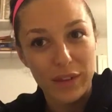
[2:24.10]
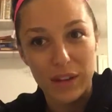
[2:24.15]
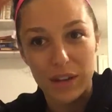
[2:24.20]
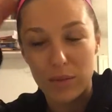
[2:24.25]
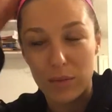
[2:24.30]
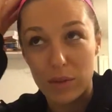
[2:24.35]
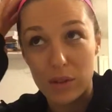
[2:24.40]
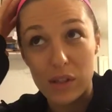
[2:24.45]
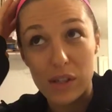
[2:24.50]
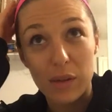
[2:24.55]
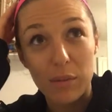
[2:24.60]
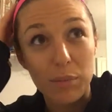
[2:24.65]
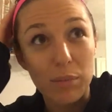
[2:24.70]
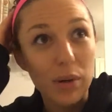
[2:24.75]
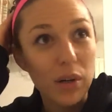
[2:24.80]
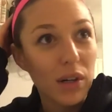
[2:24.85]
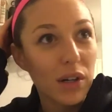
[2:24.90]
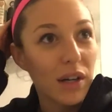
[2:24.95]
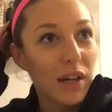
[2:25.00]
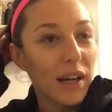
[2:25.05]
don't want to say
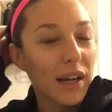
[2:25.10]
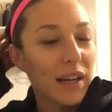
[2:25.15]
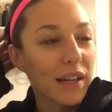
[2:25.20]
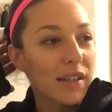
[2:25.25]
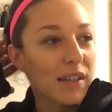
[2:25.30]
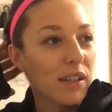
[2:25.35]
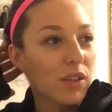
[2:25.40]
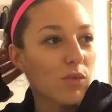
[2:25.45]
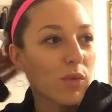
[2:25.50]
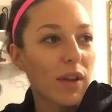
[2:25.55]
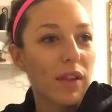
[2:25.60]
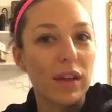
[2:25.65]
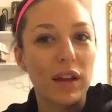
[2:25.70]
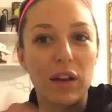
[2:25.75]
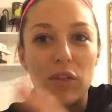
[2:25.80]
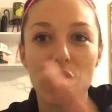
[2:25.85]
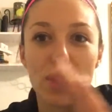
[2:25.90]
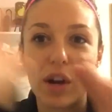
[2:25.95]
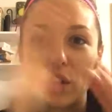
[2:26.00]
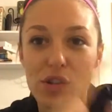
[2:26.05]
put, I guess that's why they
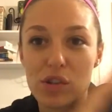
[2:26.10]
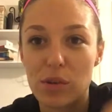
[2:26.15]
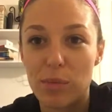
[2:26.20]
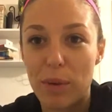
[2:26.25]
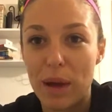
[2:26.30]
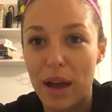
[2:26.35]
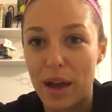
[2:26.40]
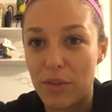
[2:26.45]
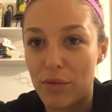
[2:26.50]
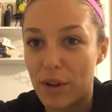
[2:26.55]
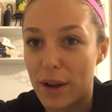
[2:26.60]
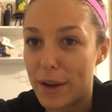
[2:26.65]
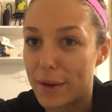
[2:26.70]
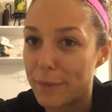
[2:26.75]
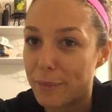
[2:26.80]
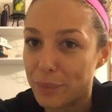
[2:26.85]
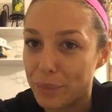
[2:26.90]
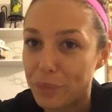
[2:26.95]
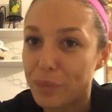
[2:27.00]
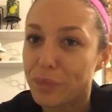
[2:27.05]
cross your path,
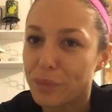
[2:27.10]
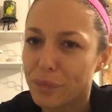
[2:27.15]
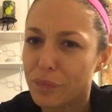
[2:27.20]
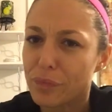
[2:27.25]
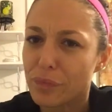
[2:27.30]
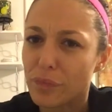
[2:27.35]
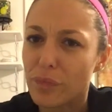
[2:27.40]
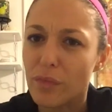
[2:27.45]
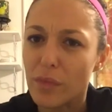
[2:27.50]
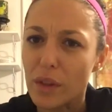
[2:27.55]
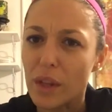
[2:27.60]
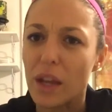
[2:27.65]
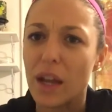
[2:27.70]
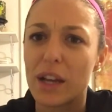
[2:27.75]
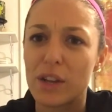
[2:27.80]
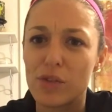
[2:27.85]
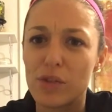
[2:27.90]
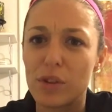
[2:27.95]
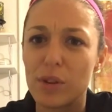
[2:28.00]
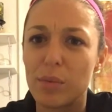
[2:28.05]
right?
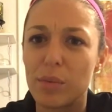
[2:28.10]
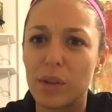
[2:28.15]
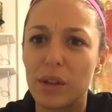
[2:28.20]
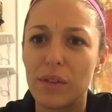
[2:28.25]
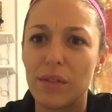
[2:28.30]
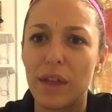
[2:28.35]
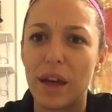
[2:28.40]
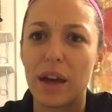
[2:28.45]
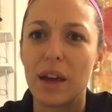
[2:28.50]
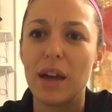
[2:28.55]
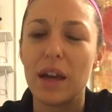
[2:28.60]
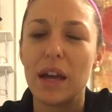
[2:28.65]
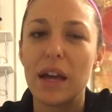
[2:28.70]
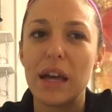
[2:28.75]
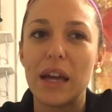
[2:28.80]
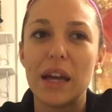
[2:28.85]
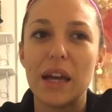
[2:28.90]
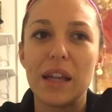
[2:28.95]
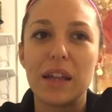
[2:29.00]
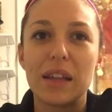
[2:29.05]
I truly believe that.
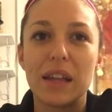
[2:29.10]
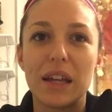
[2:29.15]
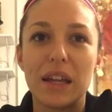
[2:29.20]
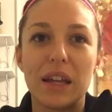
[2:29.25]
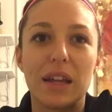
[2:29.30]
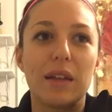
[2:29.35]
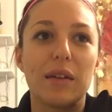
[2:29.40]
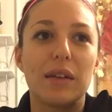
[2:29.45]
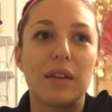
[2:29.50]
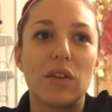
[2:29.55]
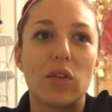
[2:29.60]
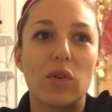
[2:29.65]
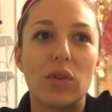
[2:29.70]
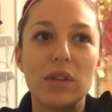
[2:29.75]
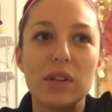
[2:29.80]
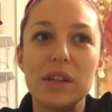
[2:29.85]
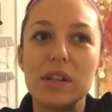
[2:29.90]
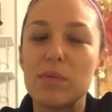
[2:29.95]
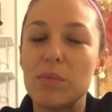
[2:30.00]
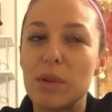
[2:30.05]
That all
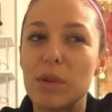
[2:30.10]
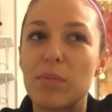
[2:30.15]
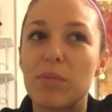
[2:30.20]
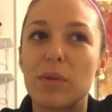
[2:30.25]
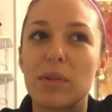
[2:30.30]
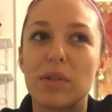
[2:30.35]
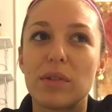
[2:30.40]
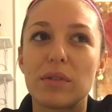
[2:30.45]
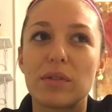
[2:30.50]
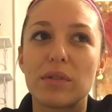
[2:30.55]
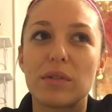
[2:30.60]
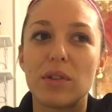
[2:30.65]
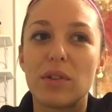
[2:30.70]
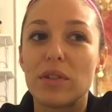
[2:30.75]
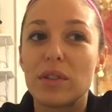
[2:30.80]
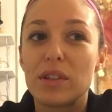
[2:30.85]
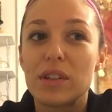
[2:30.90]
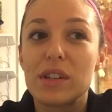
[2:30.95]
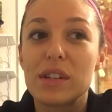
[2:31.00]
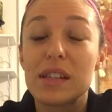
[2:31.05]
these people,
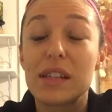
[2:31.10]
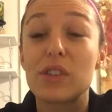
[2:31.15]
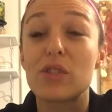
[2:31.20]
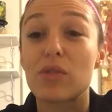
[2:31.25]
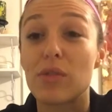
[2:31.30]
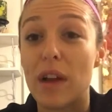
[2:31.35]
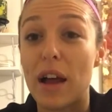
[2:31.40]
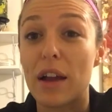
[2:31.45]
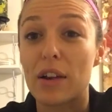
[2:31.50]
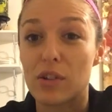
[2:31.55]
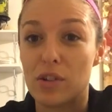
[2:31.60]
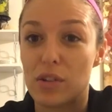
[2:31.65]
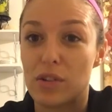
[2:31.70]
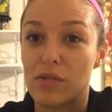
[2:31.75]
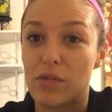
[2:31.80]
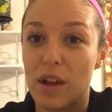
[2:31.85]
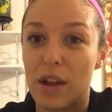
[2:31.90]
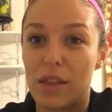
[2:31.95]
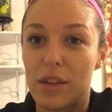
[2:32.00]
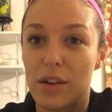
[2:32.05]
all these interactions,
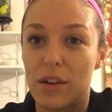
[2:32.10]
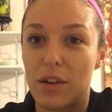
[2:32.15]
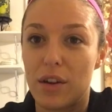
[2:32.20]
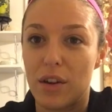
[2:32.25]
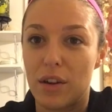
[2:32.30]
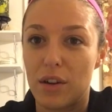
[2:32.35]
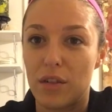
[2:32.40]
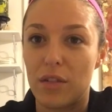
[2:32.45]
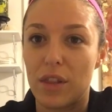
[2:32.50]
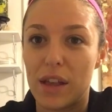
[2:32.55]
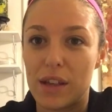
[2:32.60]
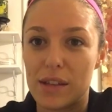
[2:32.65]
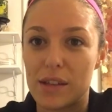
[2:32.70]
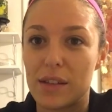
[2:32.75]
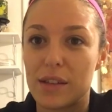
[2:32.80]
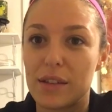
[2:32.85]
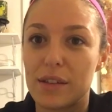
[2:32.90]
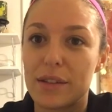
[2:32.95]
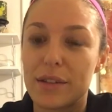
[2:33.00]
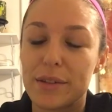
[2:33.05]
rather, are
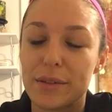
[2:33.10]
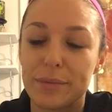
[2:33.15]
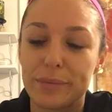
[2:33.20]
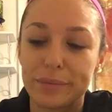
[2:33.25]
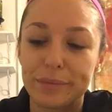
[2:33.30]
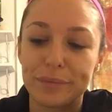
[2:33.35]
lessons.